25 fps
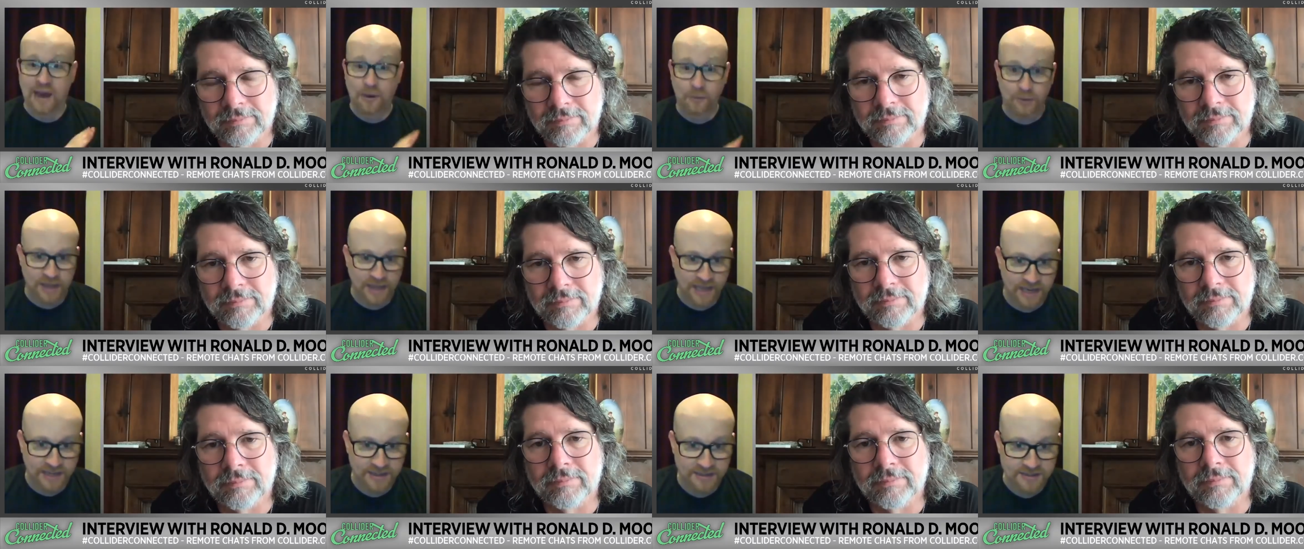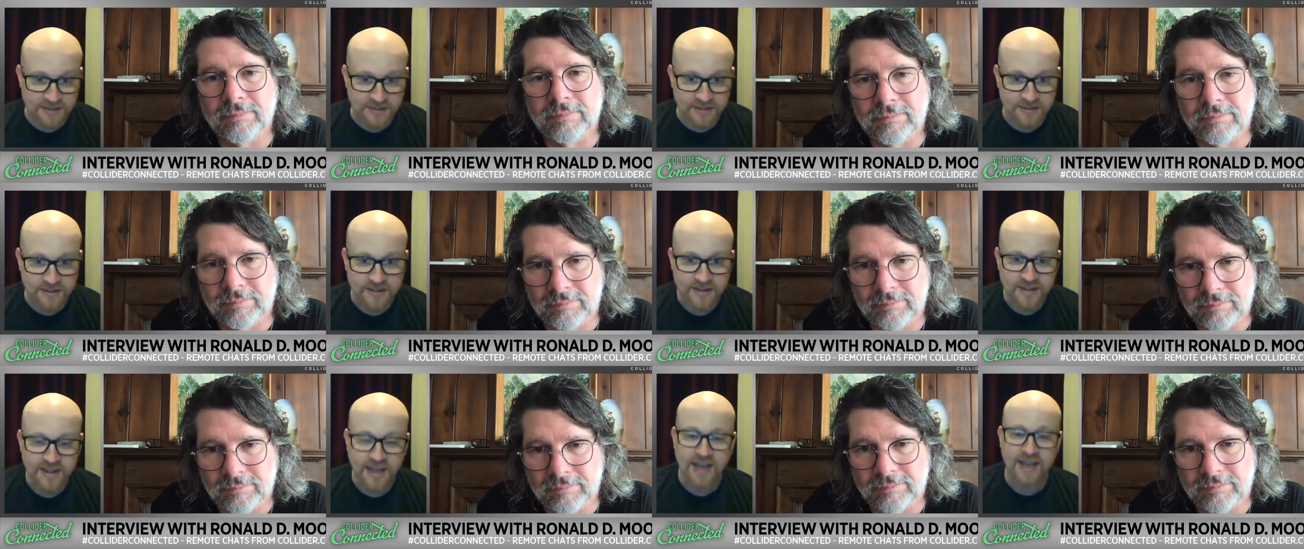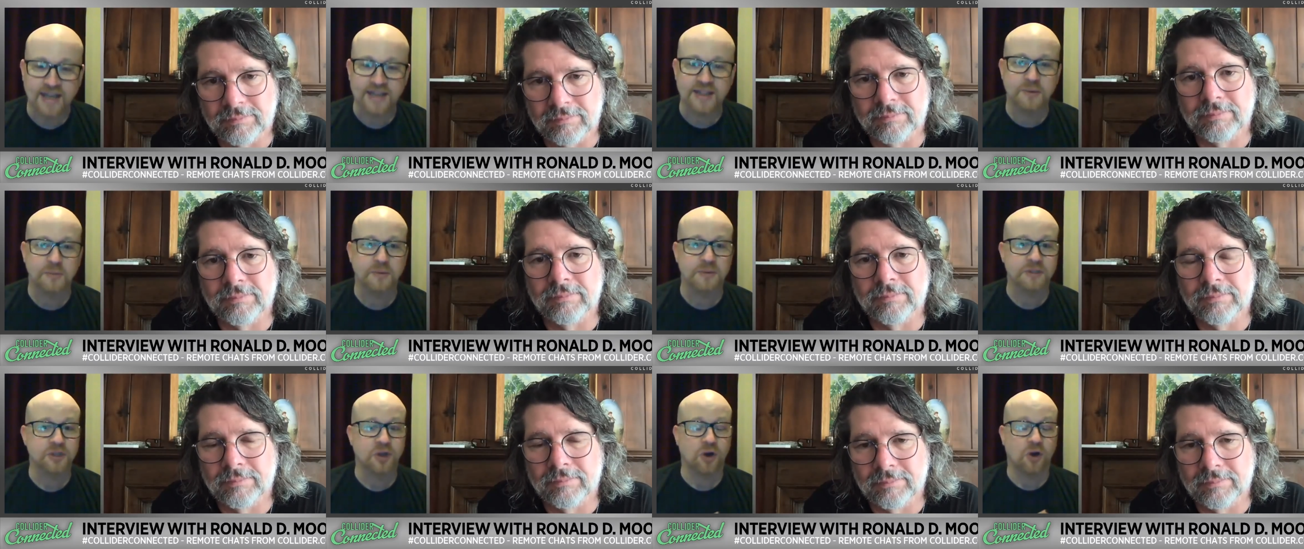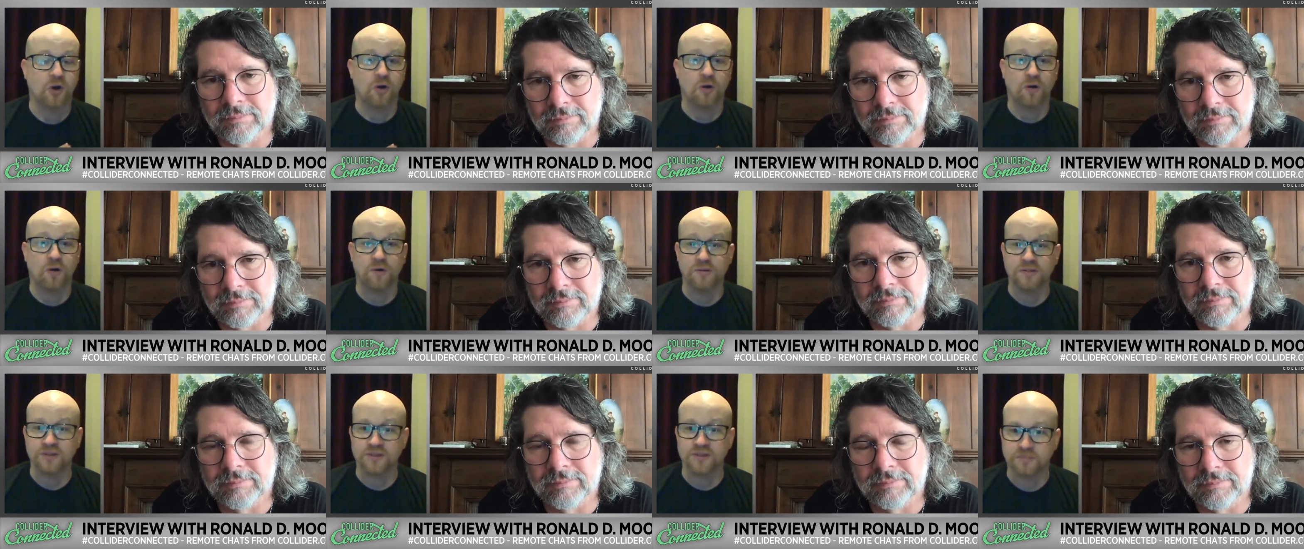Speaker 1: Outlander, and there was
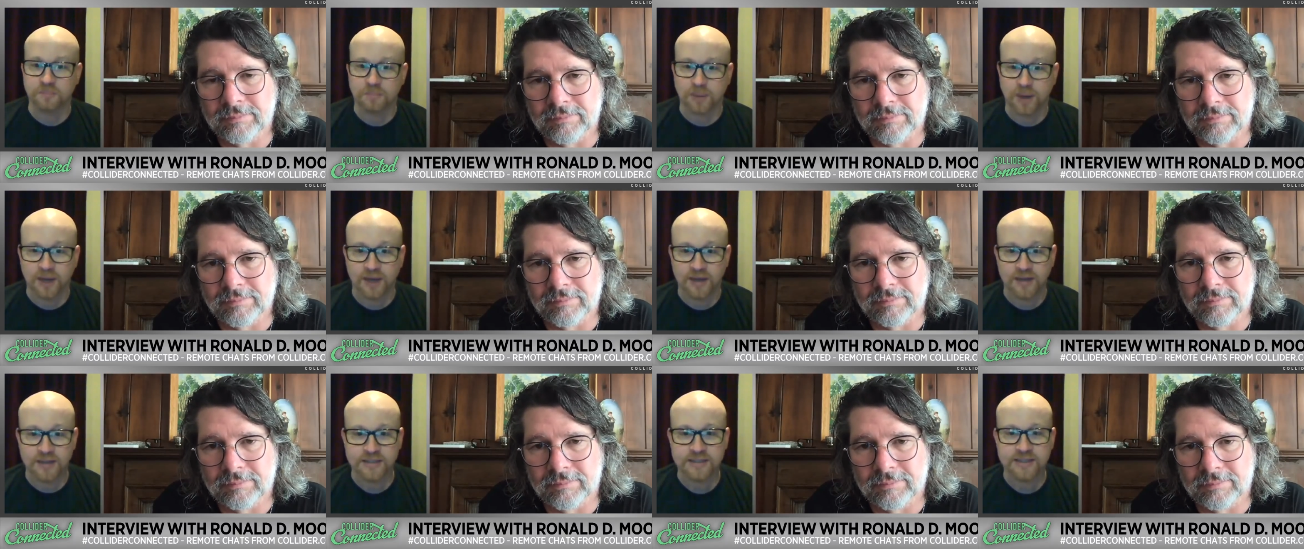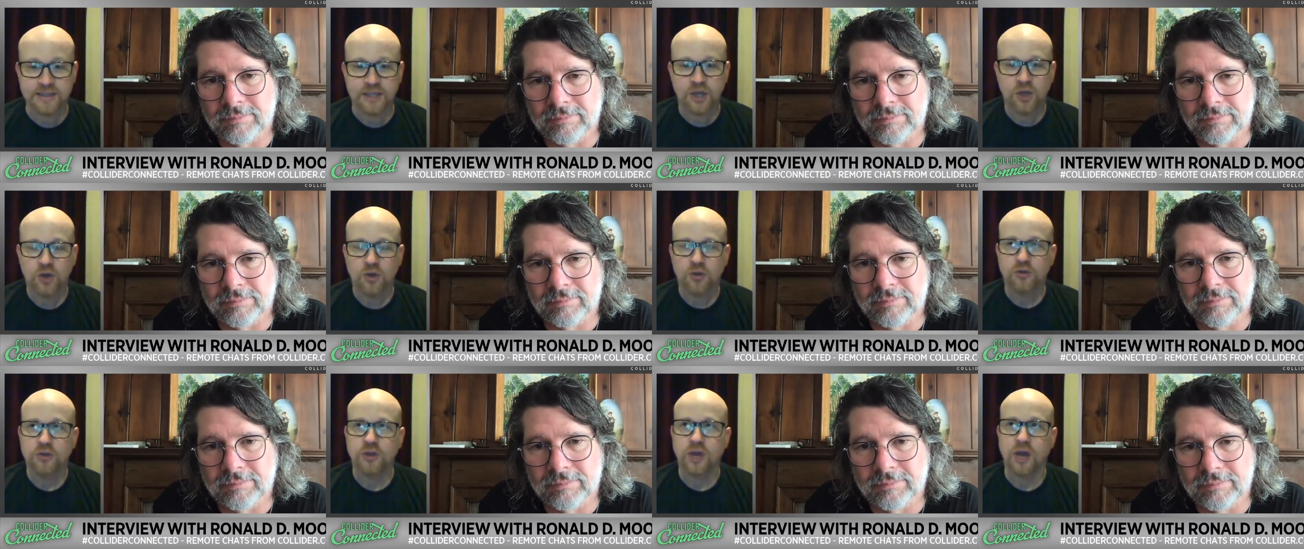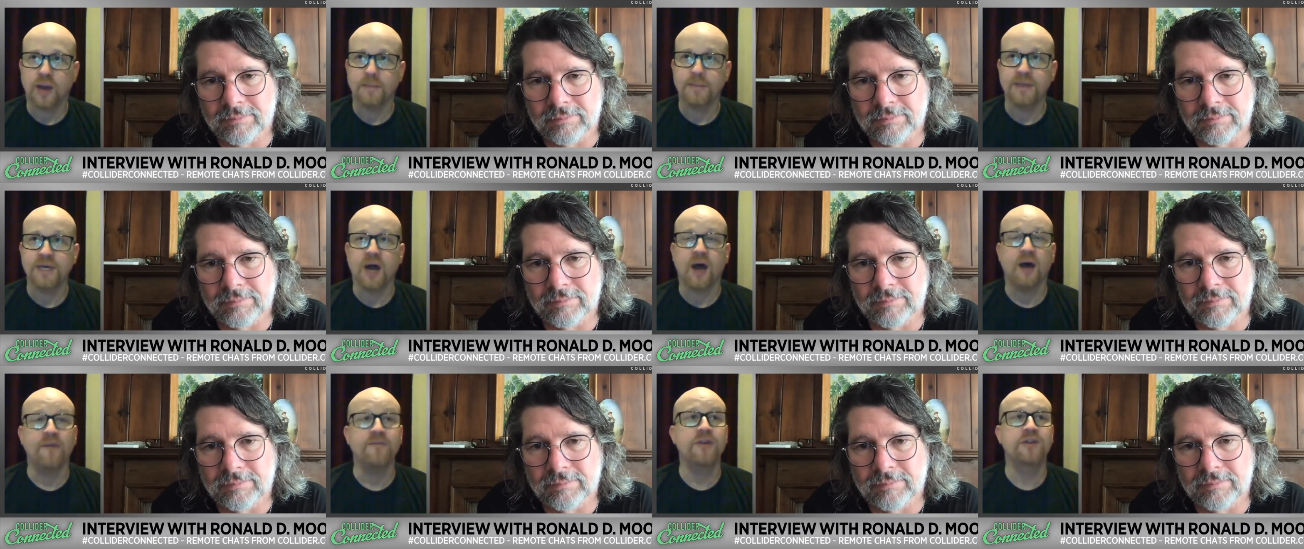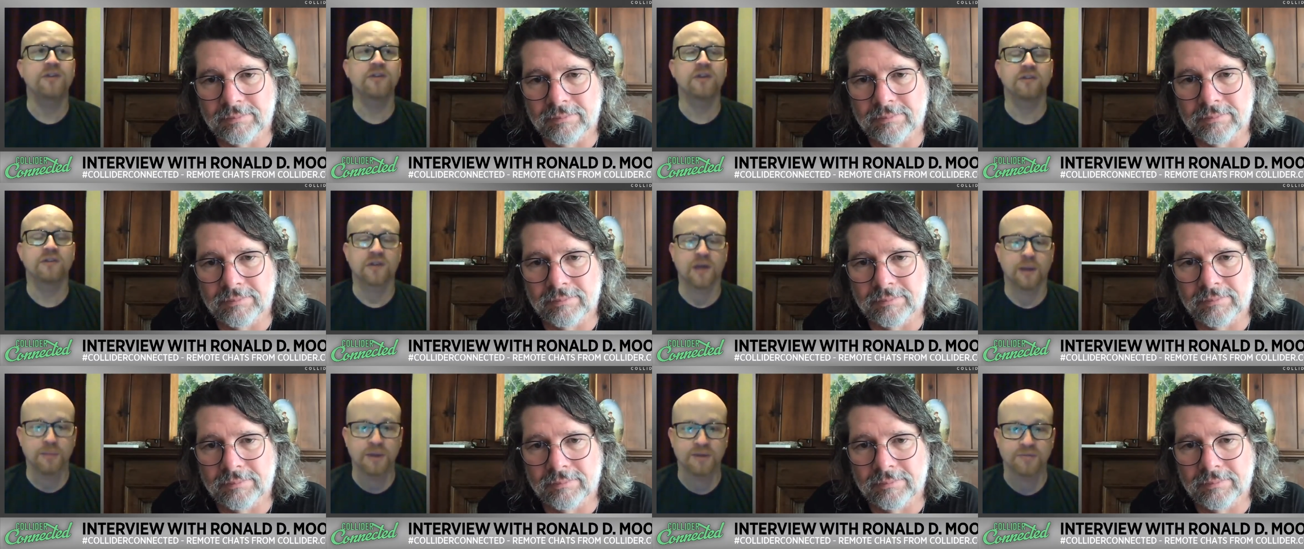all this buzz. I mean, obviously it's
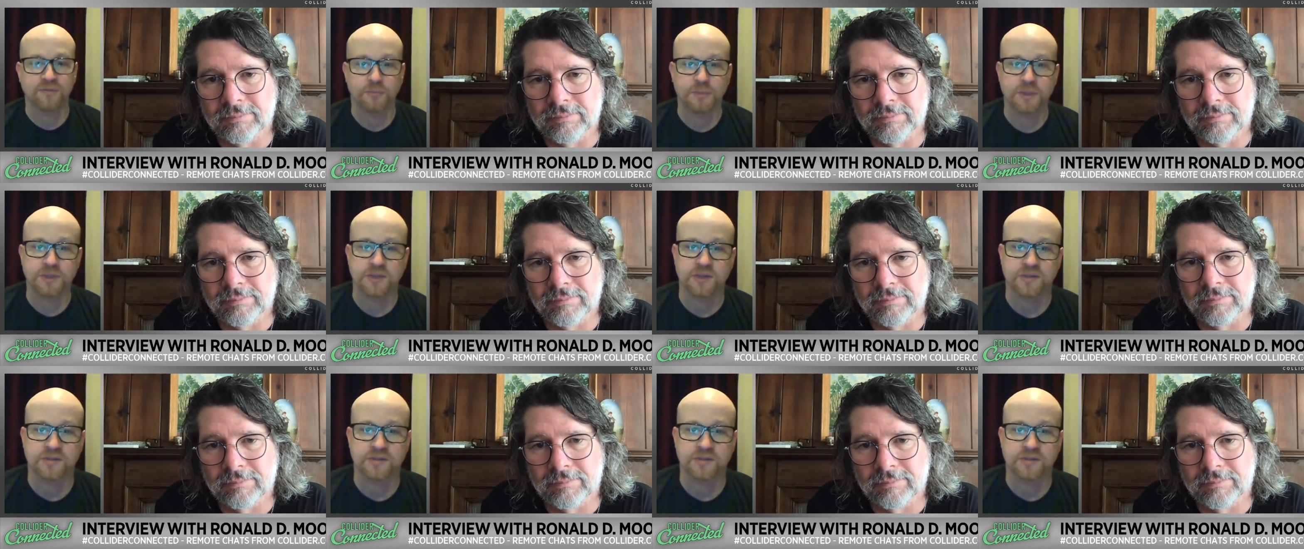coming from a